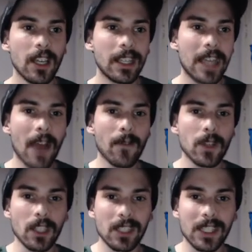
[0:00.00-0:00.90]
He
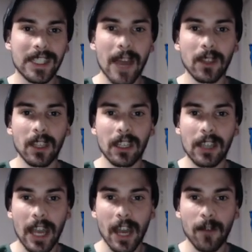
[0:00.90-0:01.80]
averaged
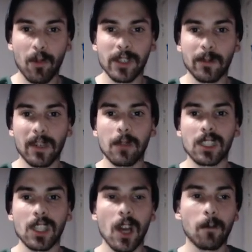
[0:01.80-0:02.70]
7.5 points per game his
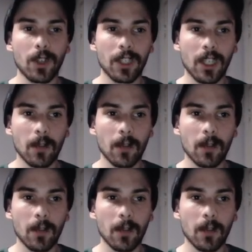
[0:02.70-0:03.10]
sophomore year,